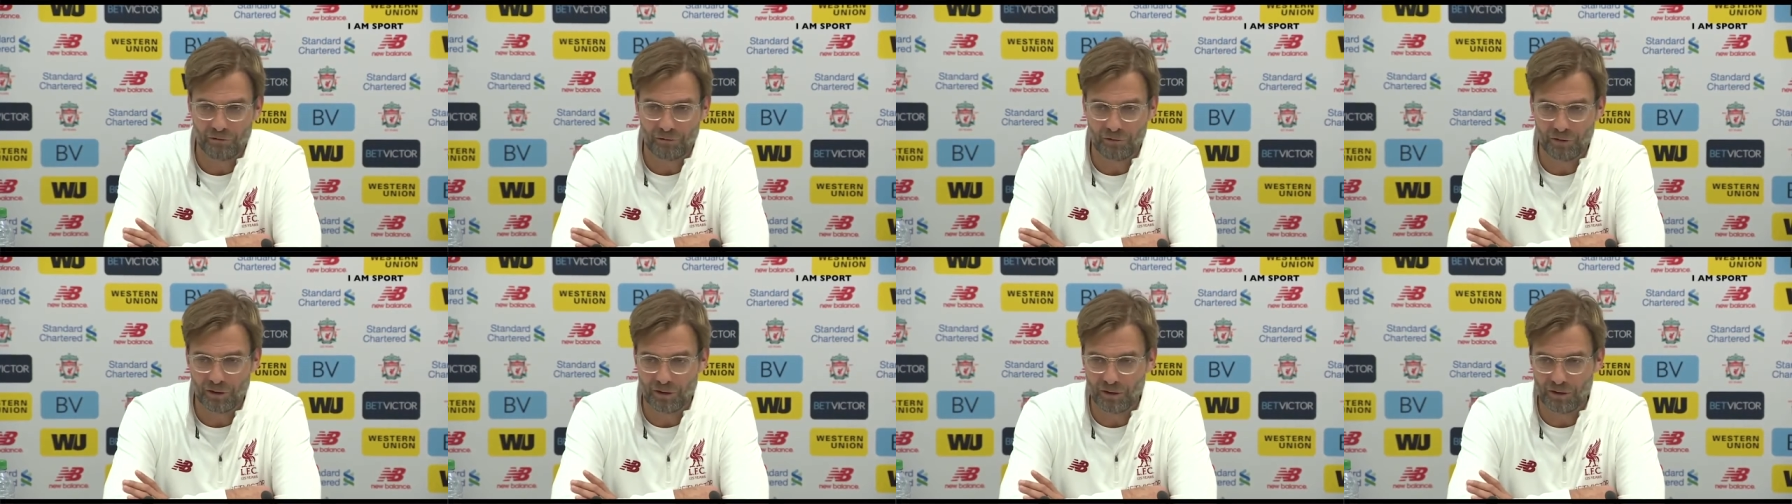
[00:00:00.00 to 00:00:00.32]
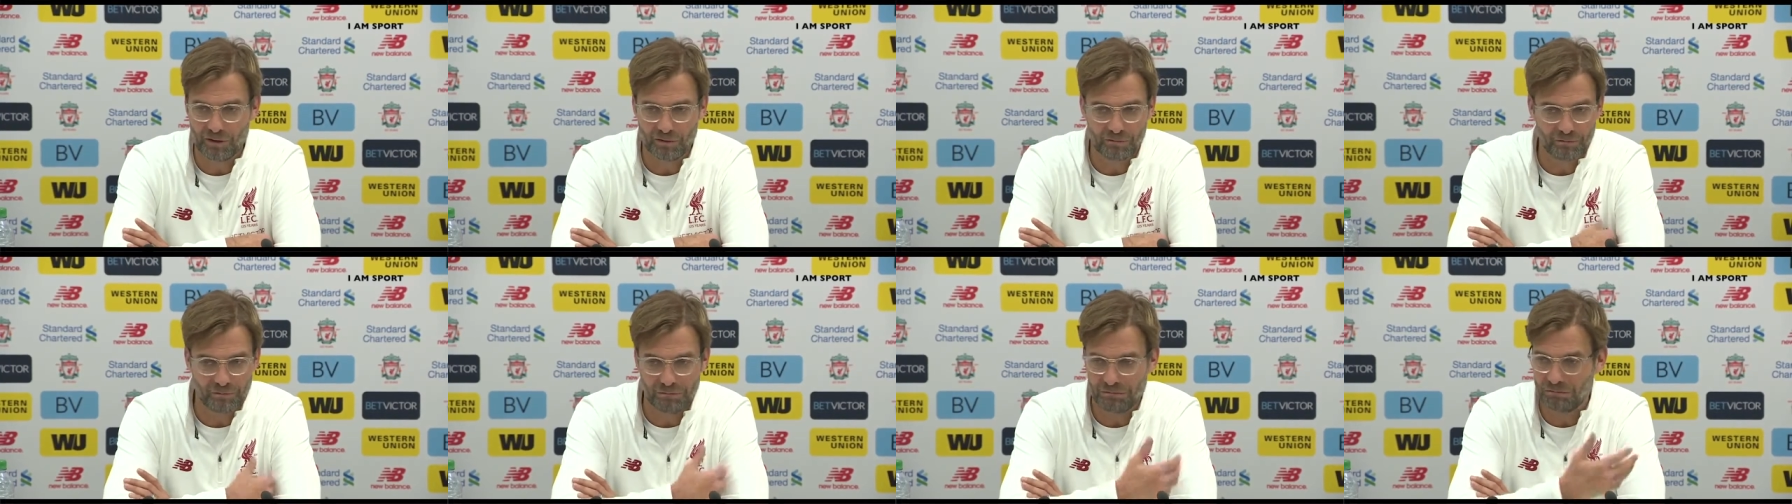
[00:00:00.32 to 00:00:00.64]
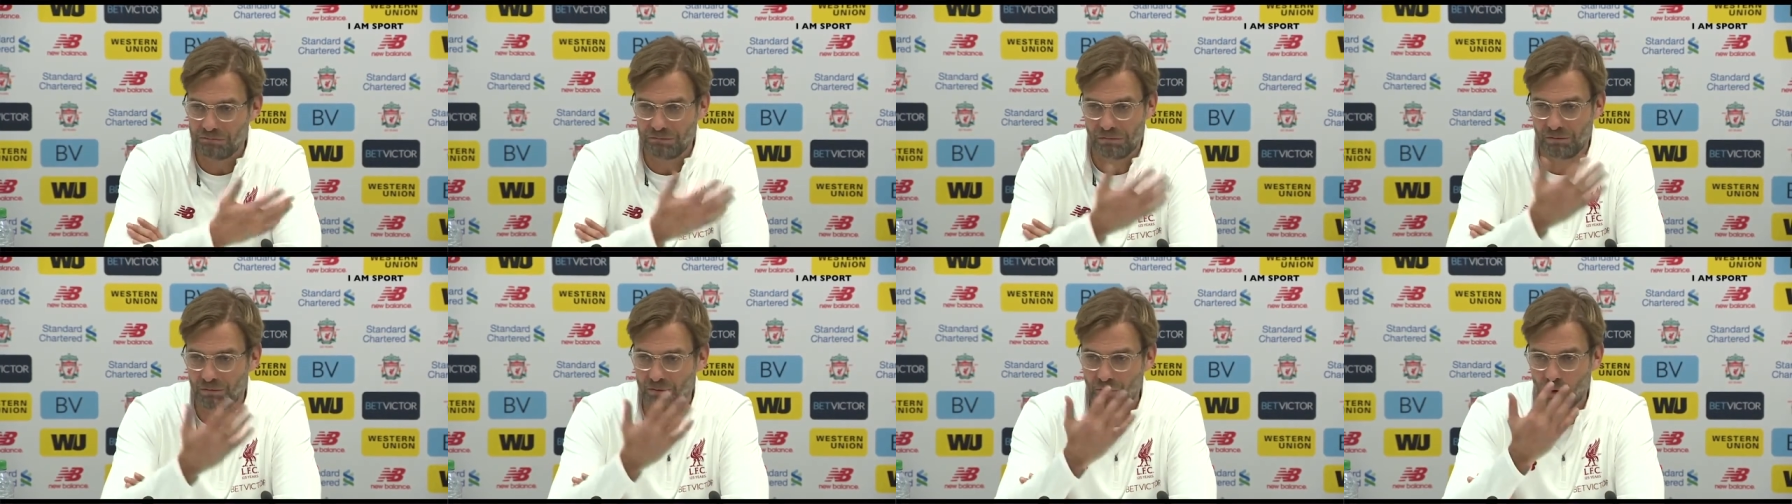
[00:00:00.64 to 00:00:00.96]
for
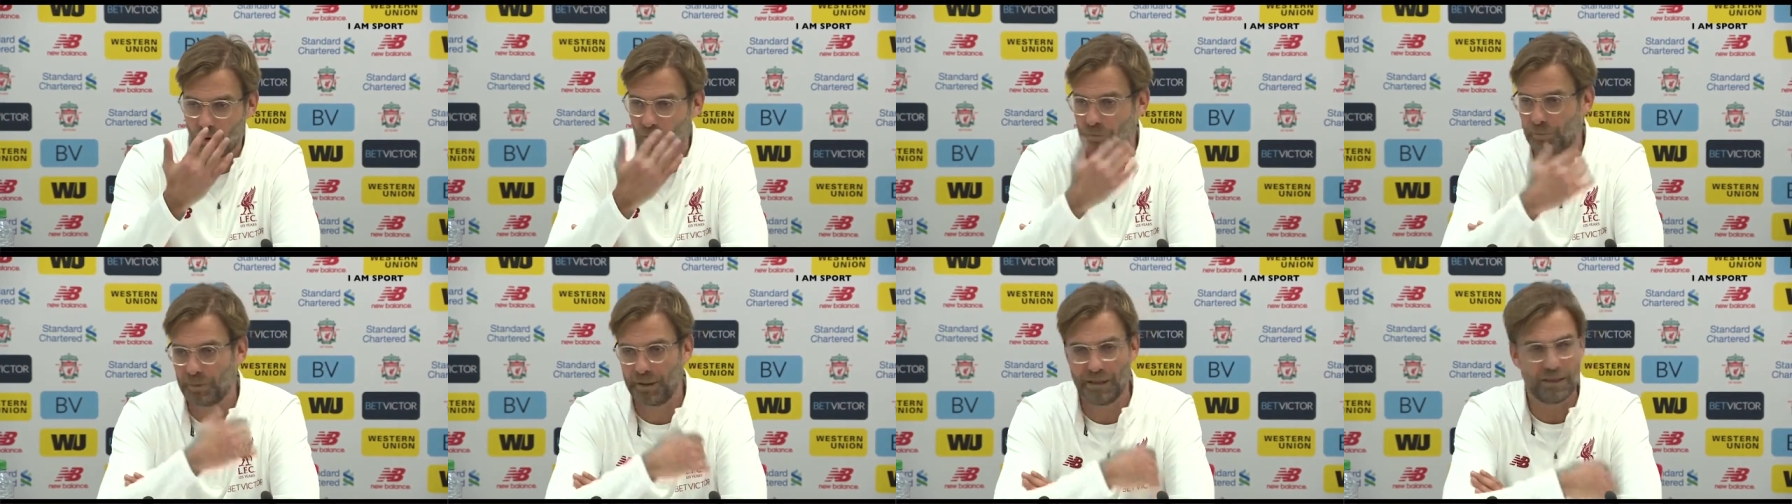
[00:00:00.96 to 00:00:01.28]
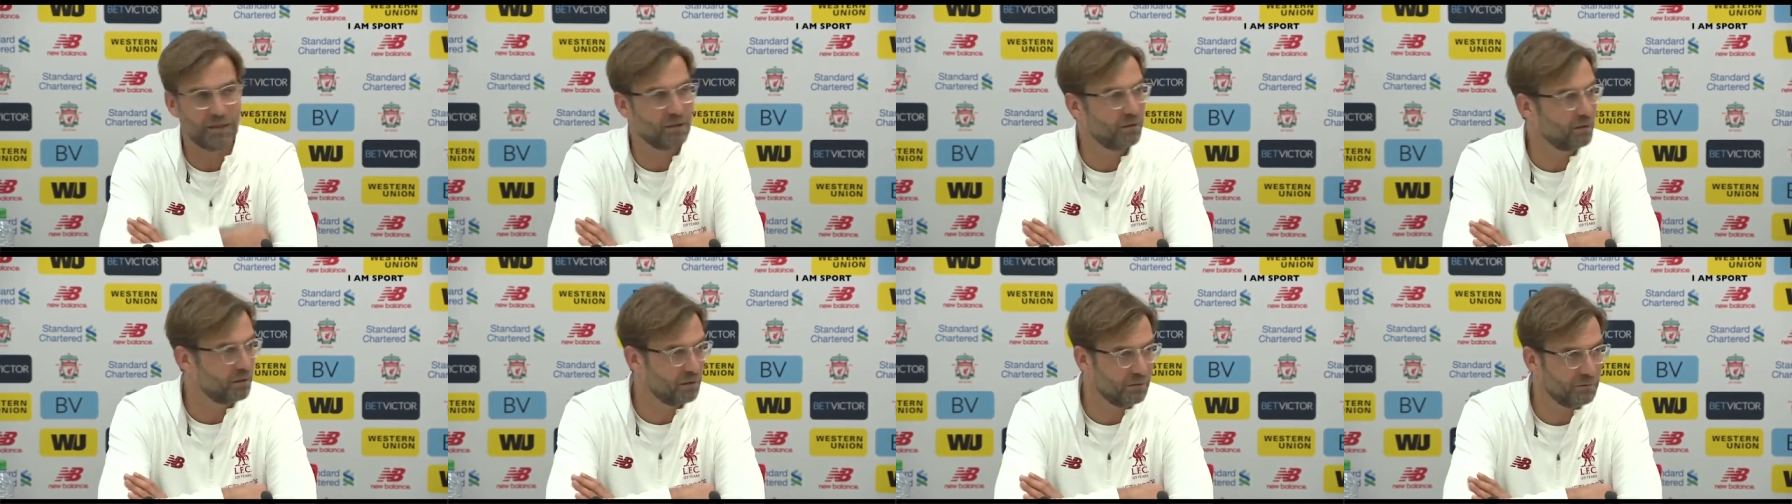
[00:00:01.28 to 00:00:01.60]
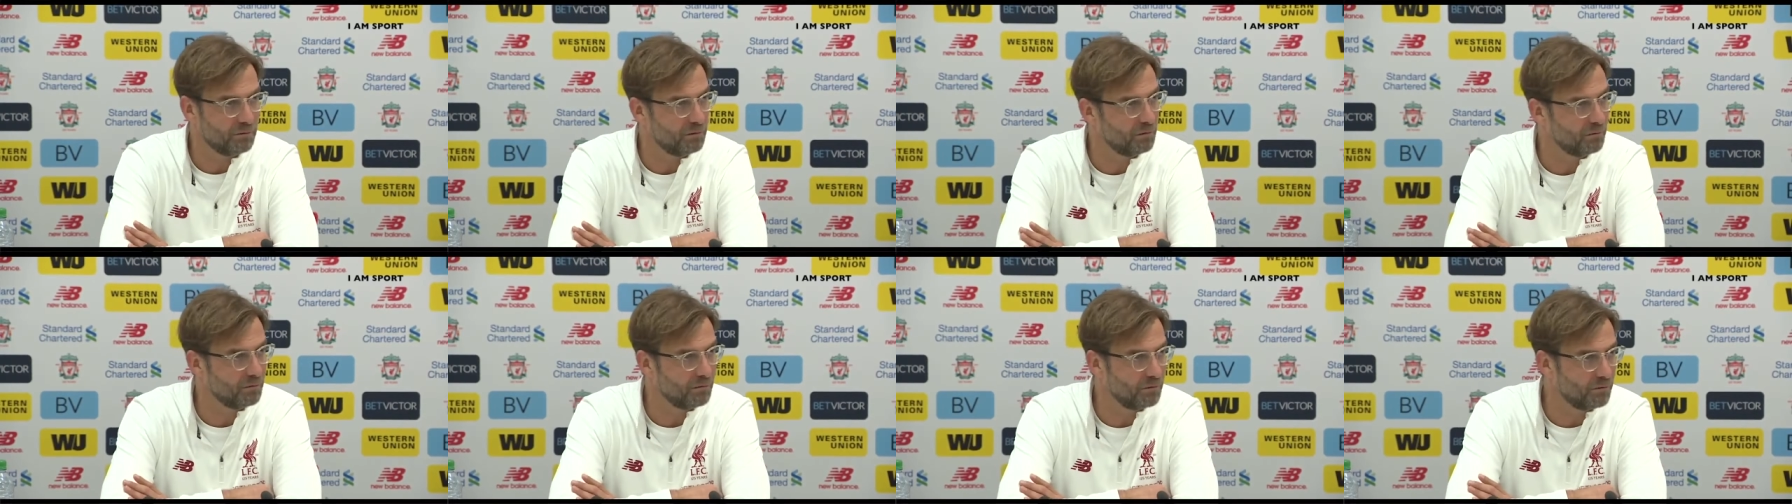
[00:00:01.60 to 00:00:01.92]

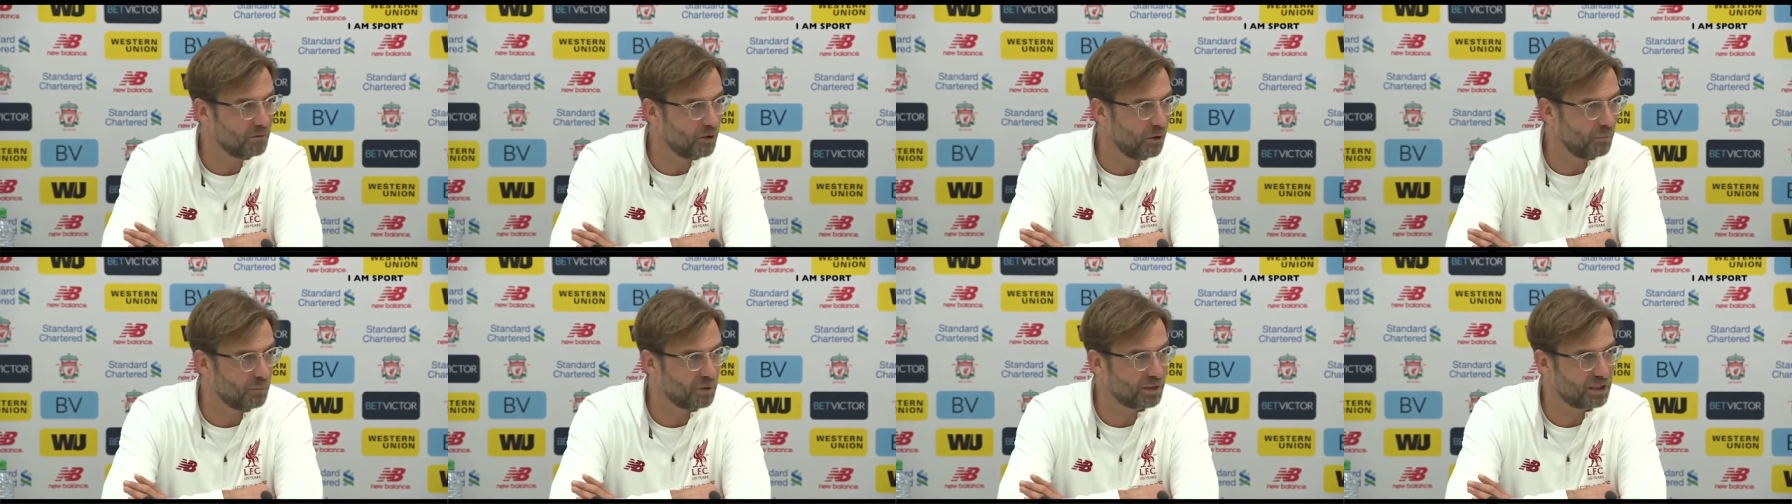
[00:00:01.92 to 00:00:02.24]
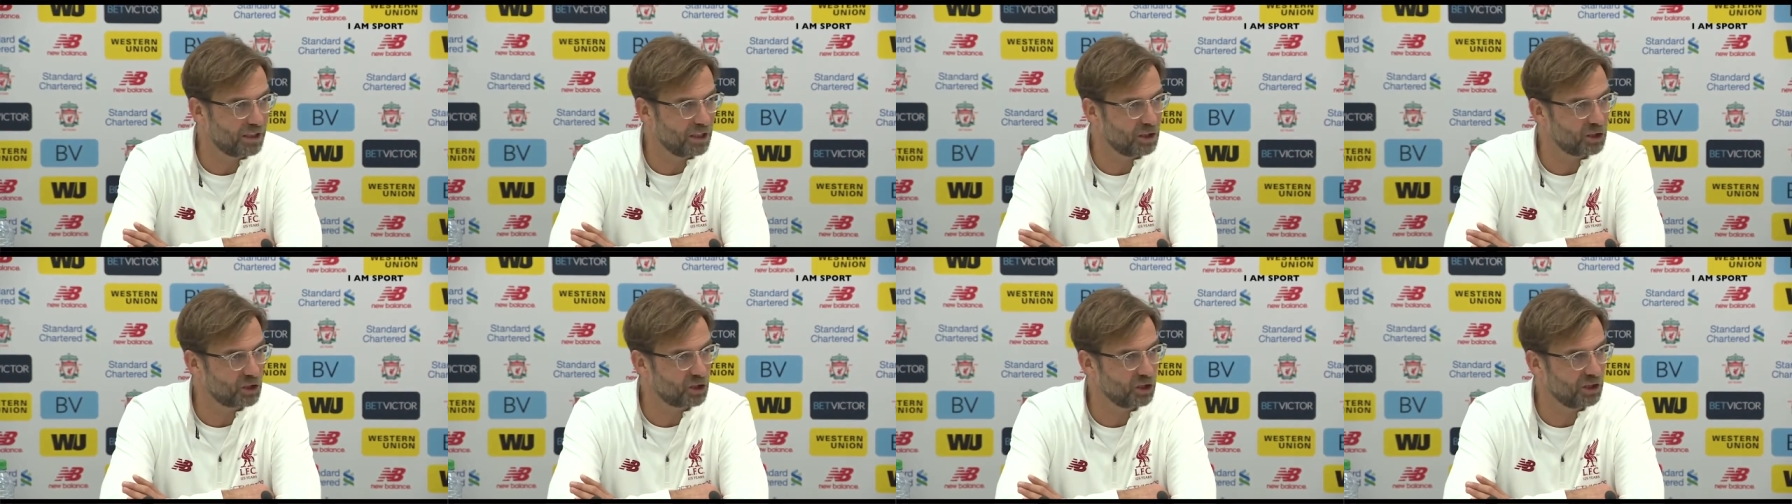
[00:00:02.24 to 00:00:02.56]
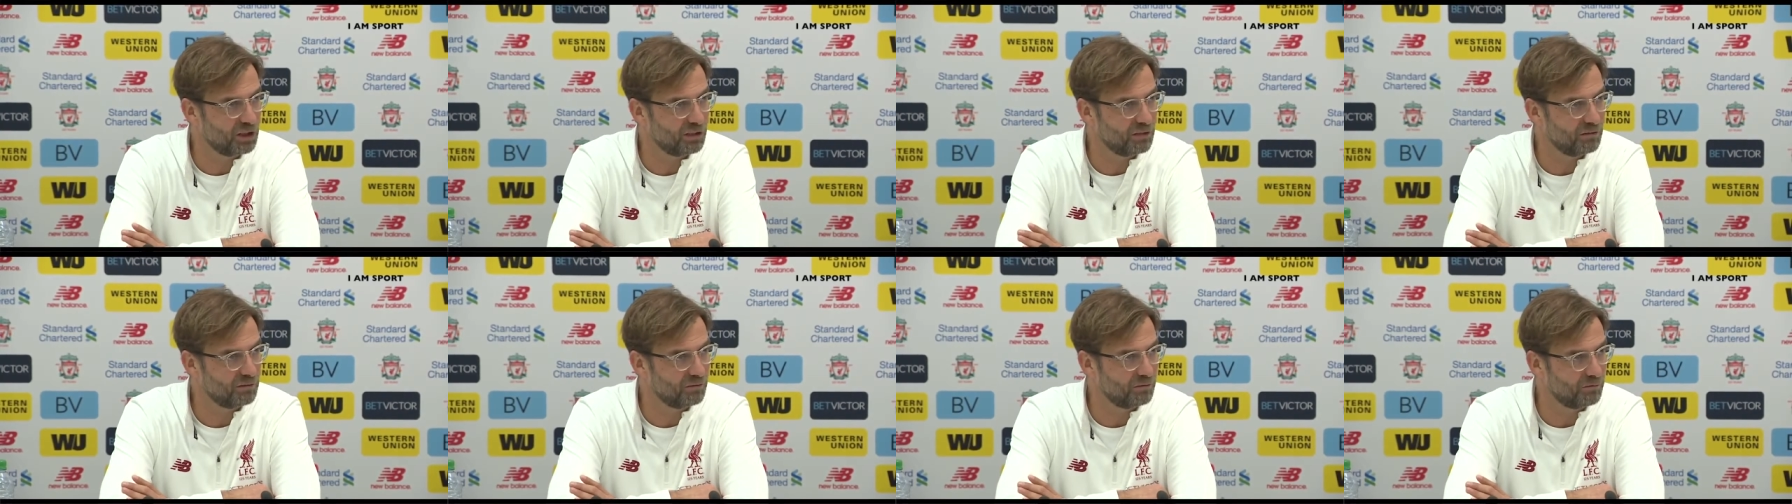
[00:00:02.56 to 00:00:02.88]
European
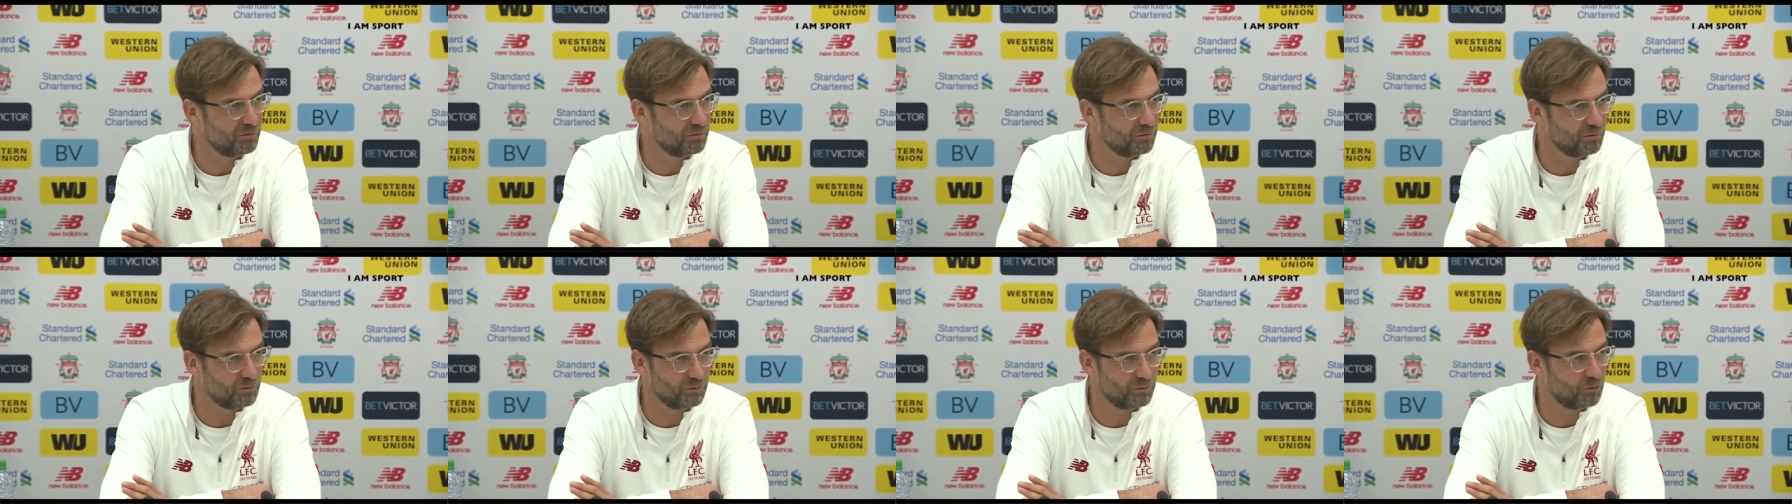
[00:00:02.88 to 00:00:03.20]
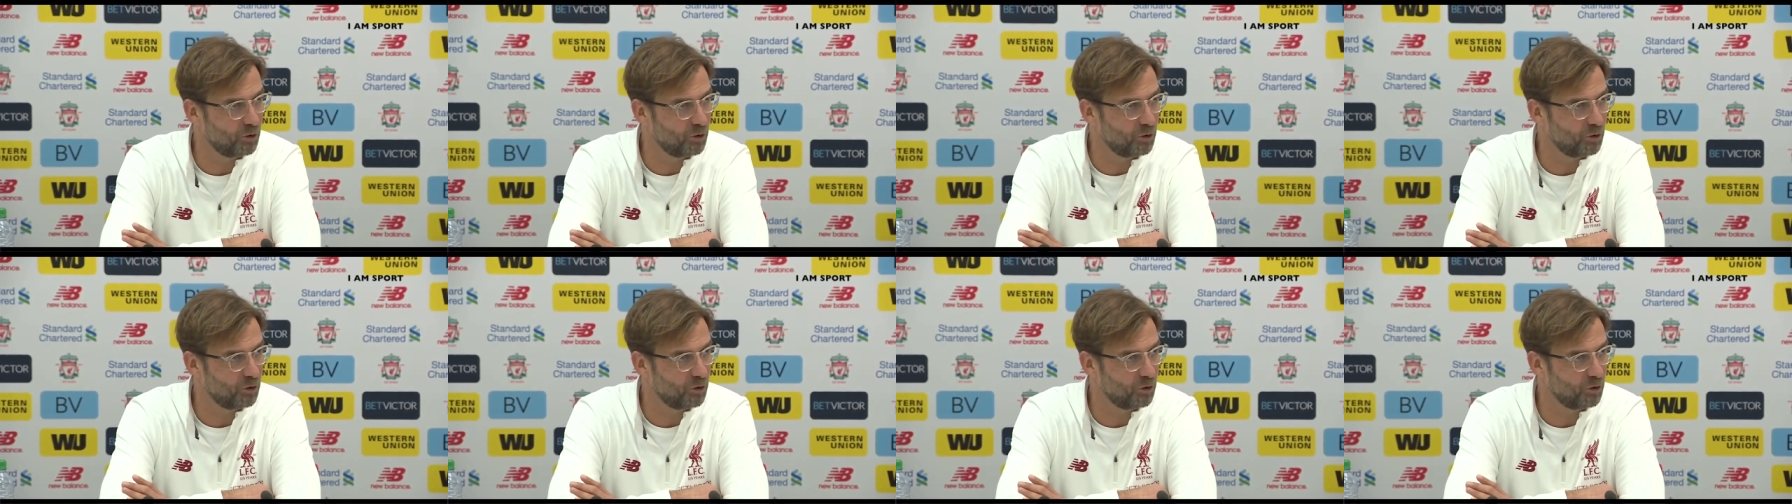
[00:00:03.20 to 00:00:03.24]
competition,